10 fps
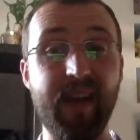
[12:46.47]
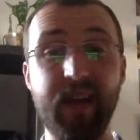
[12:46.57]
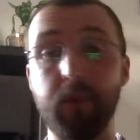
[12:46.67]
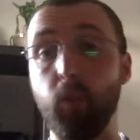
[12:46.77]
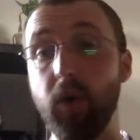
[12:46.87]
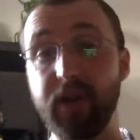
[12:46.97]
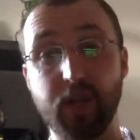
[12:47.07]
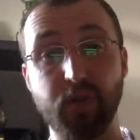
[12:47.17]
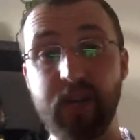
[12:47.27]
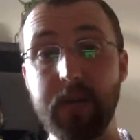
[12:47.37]
one
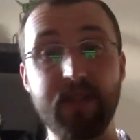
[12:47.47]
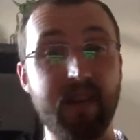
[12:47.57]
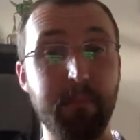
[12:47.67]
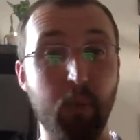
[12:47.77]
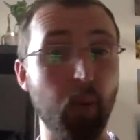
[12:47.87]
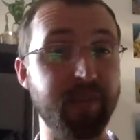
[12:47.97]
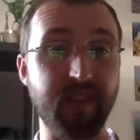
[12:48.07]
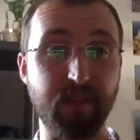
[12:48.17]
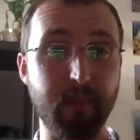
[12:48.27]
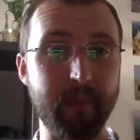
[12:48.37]
extreme, even importing
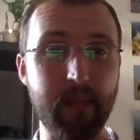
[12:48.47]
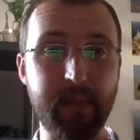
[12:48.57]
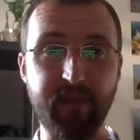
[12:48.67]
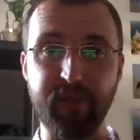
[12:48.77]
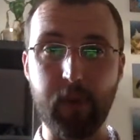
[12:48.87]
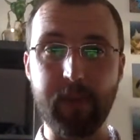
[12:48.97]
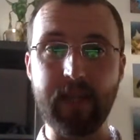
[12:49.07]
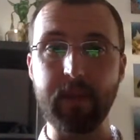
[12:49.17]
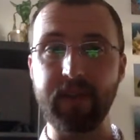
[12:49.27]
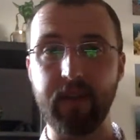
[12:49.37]
some burbot and filming
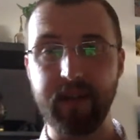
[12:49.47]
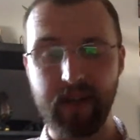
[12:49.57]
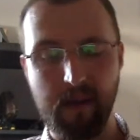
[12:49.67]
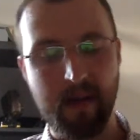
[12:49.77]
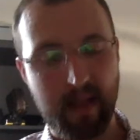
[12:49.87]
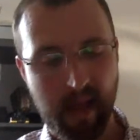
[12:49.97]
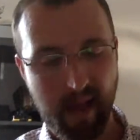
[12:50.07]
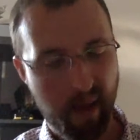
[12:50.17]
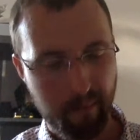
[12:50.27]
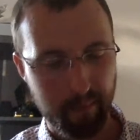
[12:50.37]
them, I don't know.
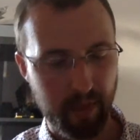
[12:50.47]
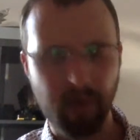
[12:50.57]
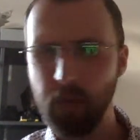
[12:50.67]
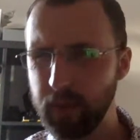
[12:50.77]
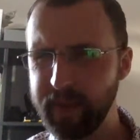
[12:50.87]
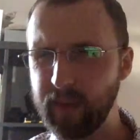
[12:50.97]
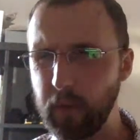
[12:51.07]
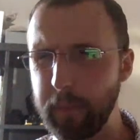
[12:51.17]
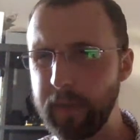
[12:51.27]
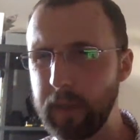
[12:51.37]
But I do want to
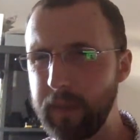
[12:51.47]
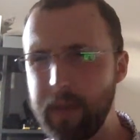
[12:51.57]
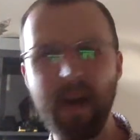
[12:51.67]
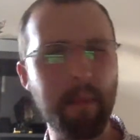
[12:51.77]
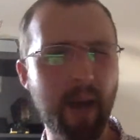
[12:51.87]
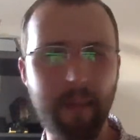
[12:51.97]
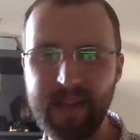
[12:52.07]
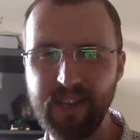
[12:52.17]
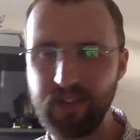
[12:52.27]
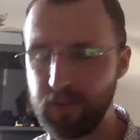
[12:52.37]
include burbot. It might be
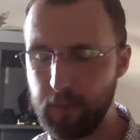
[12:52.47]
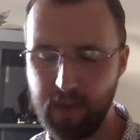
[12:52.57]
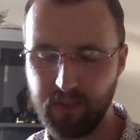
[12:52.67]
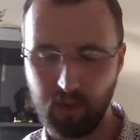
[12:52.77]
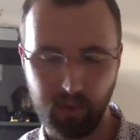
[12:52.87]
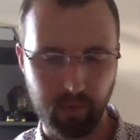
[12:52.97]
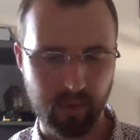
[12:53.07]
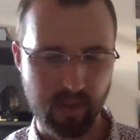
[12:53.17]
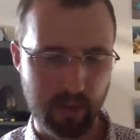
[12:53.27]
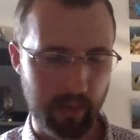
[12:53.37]
easier just by stock
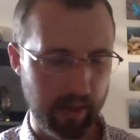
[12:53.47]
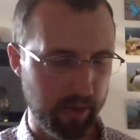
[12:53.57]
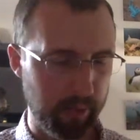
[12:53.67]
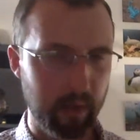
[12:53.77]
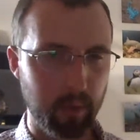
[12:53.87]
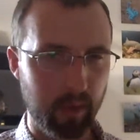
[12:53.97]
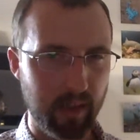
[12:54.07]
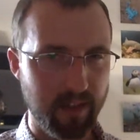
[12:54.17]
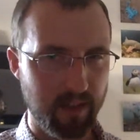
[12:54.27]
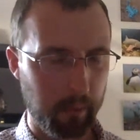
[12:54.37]
footage, to be honest, but I would
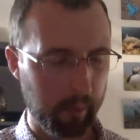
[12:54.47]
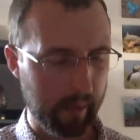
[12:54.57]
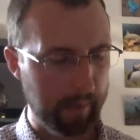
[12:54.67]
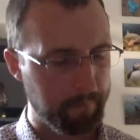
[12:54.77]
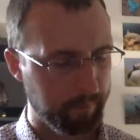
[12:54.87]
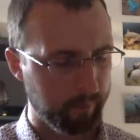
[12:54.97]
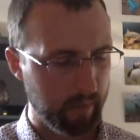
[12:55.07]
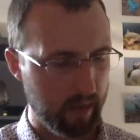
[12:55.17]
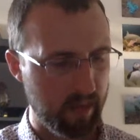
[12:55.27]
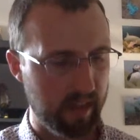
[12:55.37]
like to
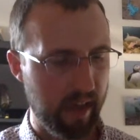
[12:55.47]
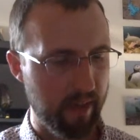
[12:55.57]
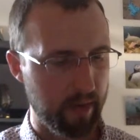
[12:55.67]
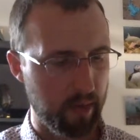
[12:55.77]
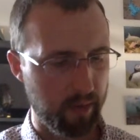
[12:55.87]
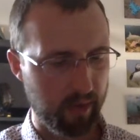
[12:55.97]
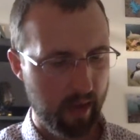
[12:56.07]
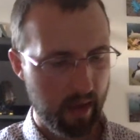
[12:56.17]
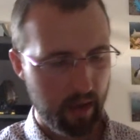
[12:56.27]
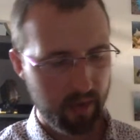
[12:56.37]
get those.
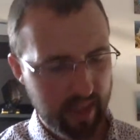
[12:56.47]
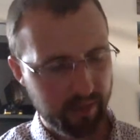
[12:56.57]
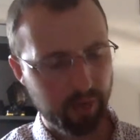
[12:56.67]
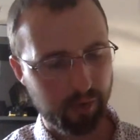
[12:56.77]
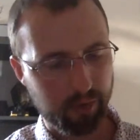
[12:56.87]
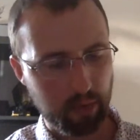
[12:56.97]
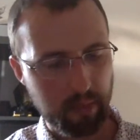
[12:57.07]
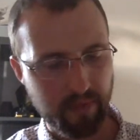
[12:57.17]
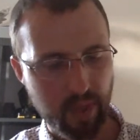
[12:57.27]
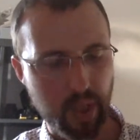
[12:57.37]
So that's just some
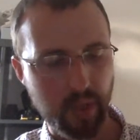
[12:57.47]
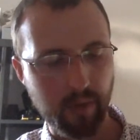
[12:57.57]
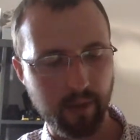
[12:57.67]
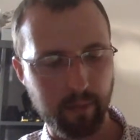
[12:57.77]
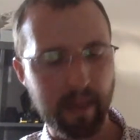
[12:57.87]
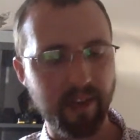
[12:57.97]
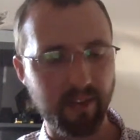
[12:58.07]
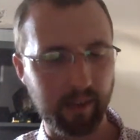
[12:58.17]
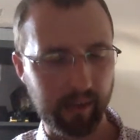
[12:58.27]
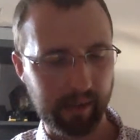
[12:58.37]
of the shoots,
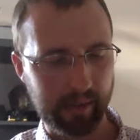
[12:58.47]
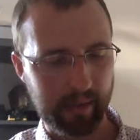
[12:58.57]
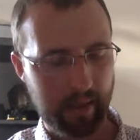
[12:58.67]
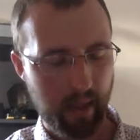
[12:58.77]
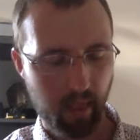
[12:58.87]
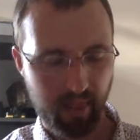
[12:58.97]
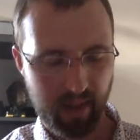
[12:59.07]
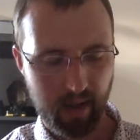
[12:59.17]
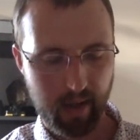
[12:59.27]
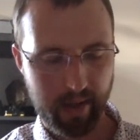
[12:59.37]
basically, that
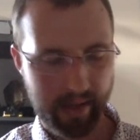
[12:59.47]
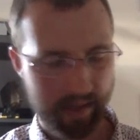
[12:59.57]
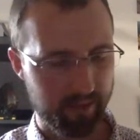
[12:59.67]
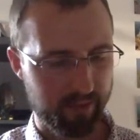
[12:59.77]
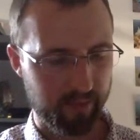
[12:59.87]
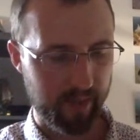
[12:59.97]
I have